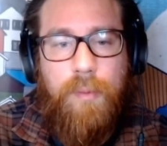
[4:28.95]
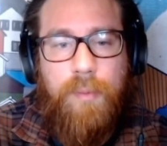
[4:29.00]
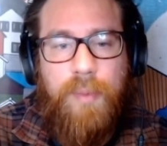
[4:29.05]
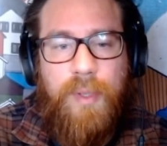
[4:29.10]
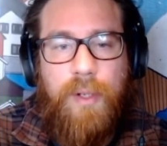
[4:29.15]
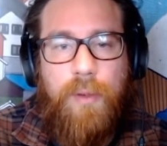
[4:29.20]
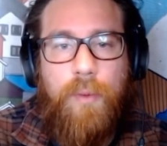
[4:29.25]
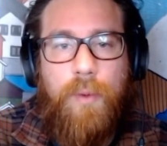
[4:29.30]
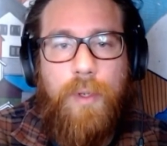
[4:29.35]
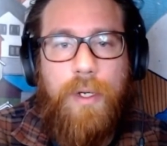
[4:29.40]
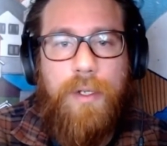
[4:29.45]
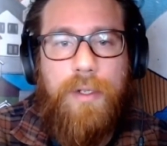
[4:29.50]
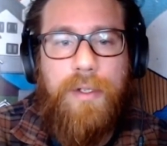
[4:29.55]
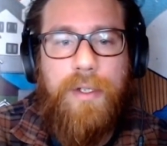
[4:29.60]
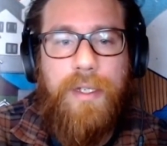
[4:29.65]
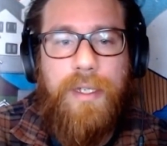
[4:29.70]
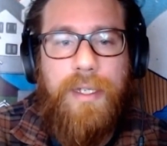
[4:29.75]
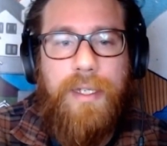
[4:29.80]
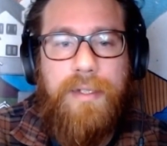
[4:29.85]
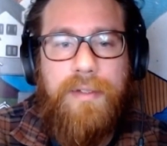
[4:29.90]
but what
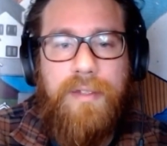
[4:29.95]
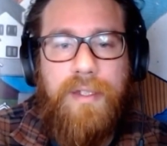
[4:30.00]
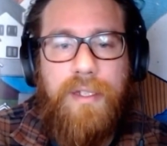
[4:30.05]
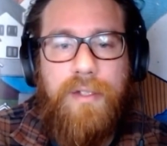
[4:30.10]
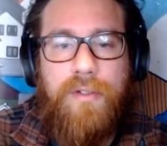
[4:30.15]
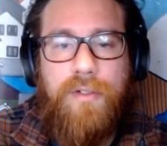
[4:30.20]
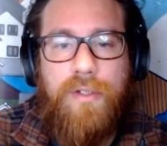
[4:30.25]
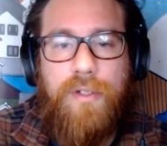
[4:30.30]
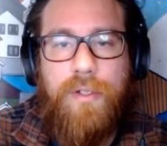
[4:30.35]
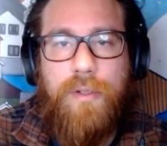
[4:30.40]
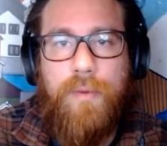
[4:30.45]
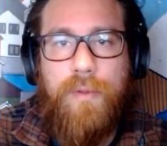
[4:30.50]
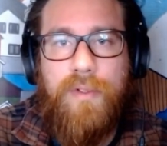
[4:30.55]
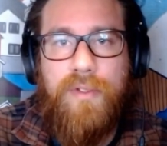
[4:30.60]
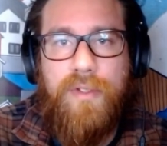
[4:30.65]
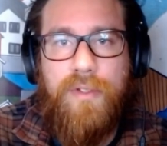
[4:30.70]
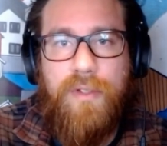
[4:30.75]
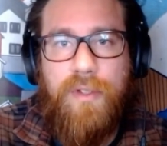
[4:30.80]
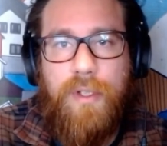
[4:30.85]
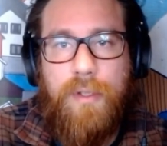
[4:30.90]
it did do
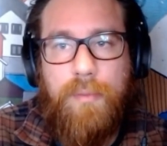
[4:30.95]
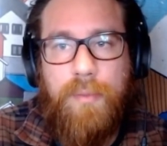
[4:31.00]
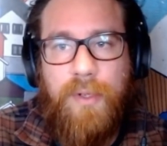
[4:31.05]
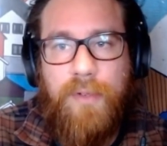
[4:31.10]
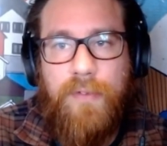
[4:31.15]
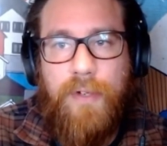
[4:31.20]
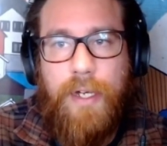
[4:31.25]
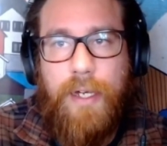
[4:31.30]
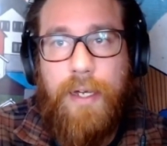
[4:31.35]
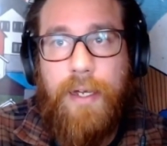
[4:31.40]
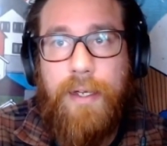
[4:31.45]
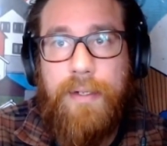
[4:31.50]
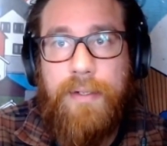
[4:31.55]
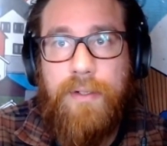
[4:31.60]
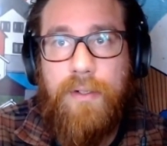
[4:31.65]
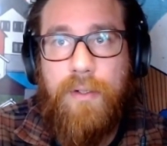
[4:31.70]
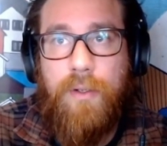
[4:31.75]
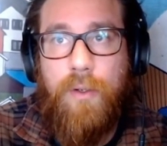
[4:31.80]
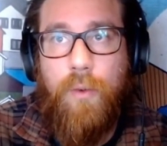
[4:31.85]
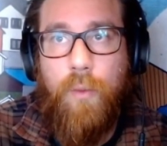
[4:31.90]
was
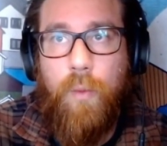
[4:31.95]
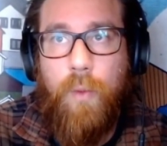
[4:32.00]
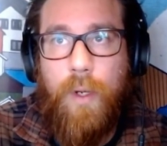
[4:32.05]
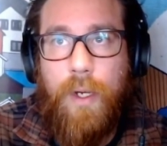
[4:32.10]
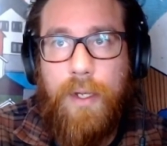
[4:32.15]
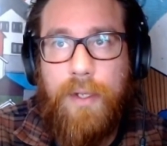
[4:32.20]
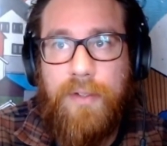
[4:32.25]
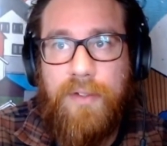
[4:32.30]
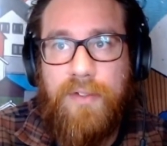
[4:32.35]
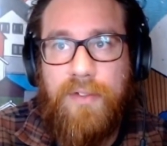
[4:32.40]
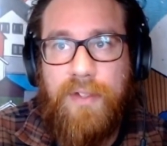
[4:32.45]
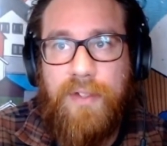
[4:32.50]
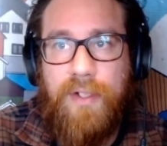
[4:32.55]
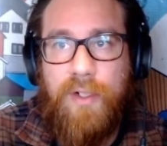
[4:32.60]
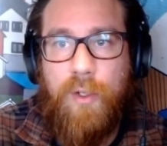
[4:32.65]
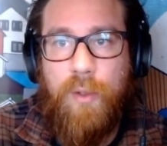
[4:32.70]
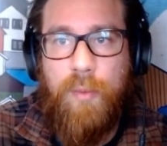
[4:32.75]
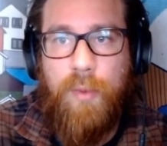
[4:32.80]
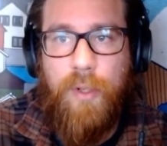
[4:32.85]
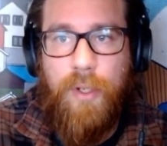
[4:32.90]
provide one
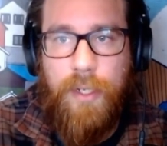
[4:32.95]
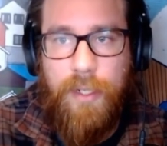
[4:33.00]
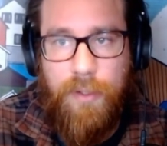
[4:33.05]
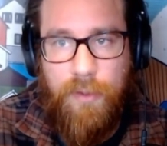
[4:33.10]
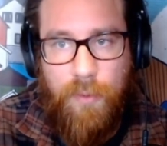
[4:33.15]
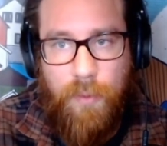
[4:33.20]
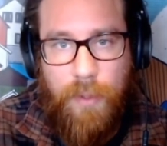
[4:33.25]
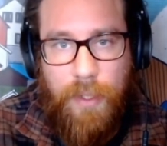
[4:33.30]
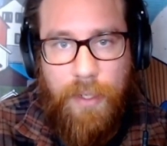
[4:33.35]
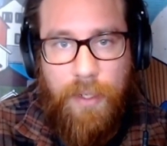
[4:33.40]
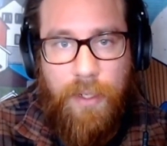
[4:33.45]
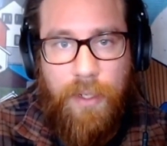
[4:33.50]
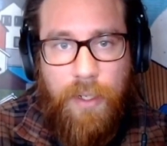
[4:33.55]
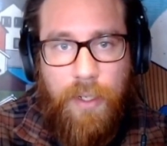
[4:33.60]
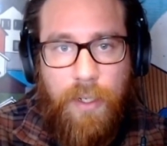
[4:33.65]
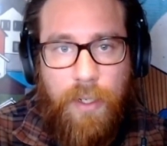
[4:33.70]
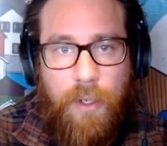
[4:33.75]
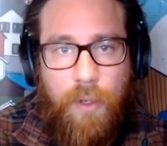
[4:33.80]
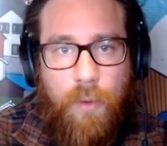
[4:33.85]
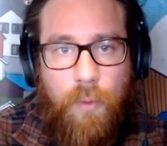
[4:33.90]
single point where
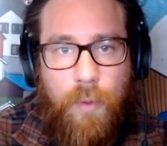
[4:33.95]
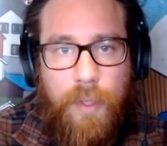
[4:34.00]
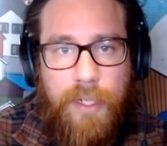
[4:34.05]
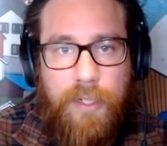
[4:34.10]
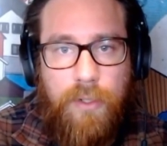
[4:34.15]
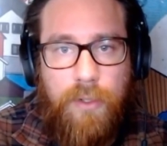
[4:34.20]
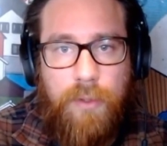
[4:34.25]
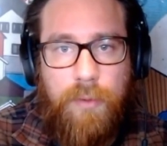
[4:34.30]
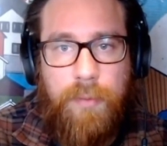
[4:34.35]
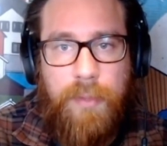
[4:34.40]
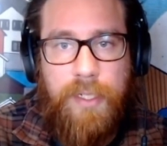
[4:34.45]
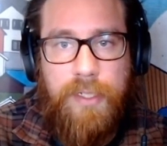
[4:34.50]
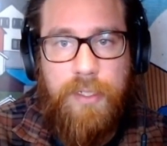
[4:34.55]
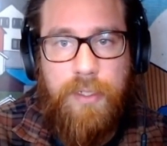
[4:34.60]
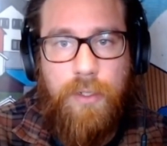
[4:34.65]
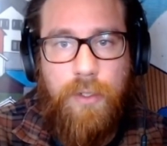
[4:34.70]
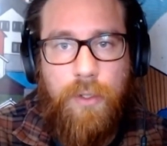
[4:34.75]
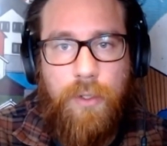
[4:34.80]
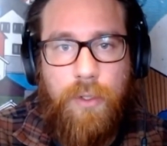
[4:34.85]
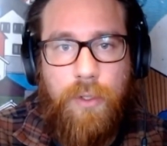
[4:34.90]
we could
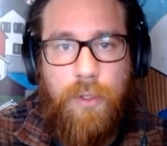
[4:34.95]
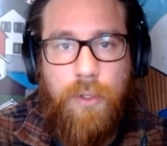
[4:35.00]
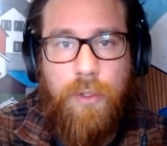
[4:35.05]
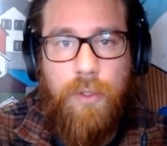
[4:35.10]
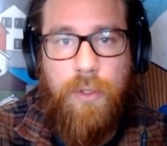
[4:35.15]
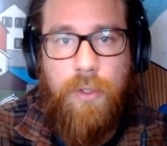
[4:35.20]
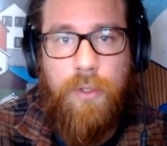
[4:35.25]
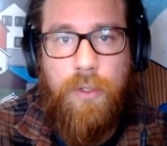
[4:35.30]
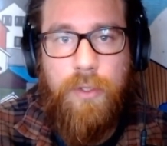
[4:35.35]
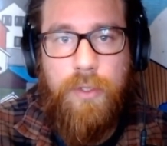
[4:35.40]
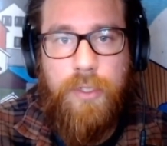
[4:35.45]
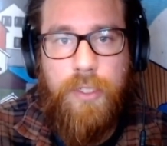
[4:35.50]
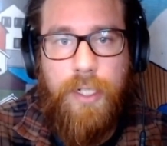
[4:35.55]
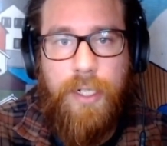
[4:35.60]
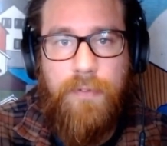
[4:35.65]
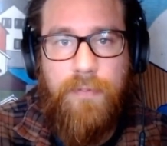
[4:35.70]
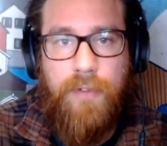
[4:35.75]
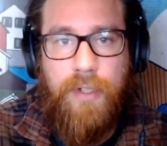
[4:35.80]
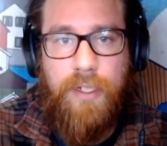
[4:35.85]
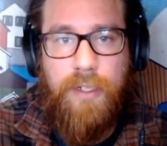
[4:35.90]
measure all
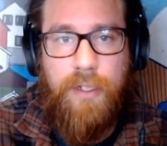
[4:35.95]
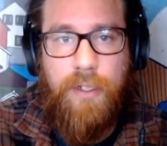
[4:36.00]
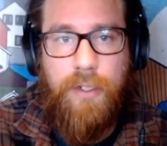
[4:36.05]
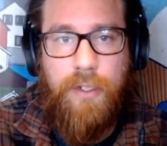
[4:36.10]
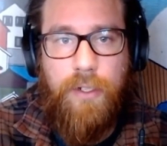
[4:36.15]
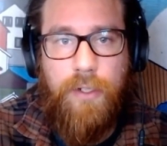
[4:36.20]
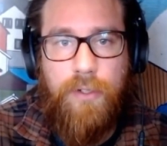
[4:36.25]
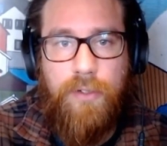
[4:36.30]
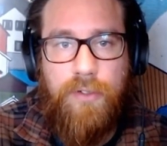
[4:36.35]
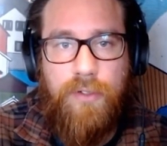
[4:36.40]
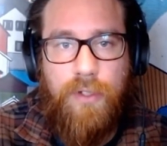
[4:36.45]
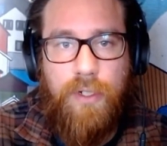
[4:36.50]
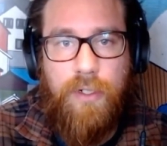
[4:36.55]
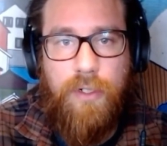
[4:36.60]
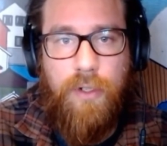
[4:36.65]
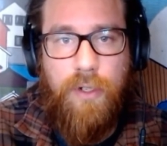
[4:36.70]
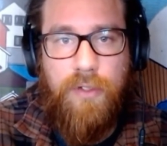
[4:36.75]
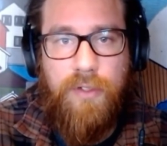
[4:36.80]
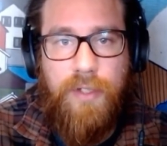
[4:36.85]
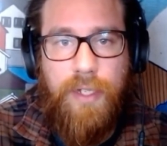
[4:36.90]
traffic that goes
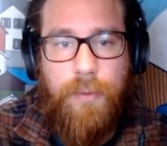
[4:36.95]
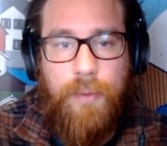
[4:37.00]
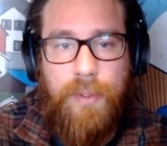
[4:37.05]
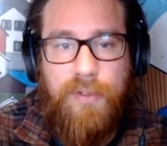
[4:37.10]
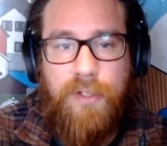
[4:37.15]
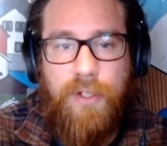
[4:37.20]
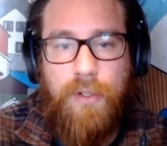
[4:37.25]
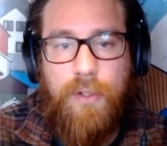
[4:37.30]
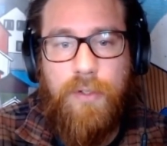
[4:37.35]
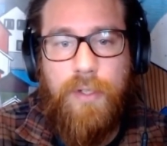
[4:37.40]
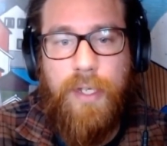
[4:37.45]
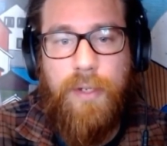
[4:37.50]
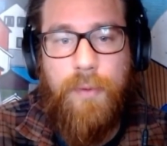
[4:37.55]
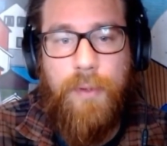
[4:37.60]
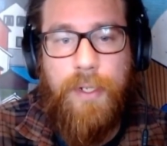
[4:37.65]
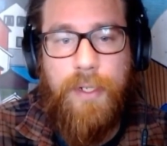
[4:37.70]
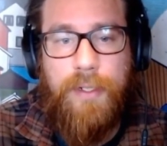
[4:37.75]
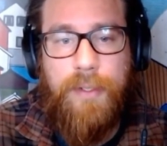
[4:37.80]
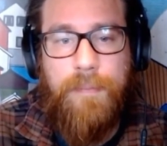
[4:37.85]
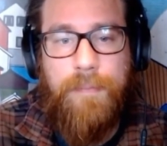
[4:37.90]
across our internal
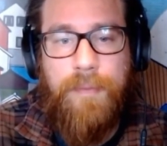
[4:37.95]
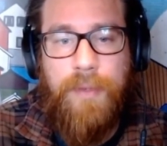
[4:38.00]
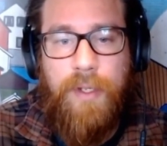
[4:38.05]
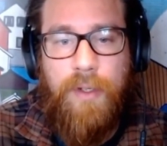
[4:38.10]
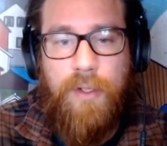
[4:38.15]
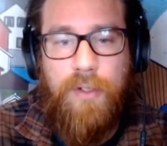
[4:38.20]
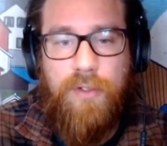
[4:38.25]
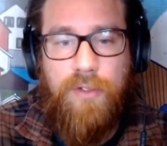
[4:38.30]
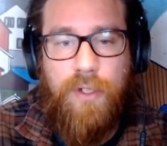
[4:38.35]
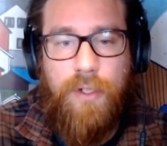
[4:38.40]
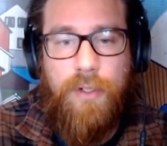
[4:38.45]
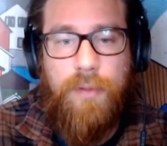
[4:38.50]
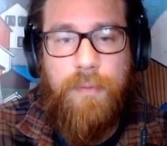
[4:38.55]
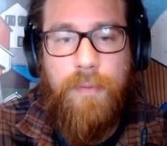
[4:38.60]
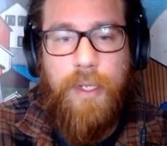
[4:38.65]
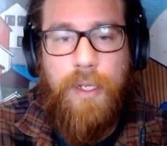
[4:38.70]
network. So